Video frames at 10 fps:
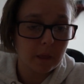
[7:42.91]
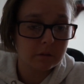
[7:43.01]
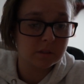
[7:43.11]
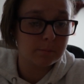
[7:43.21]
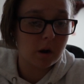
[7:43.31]

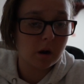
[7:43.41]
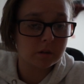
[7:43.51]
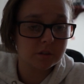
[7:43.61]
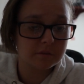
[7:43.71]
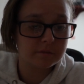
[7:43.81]
So
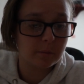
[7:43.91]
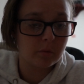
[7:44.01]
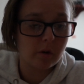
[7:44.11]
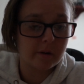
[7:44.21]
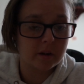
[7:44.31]
March,
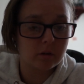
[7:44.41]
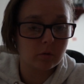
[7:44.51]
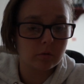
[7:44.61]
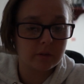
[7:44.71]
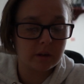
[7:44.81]
February,
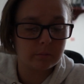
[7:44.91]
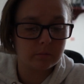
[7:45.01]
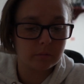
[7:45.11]
all them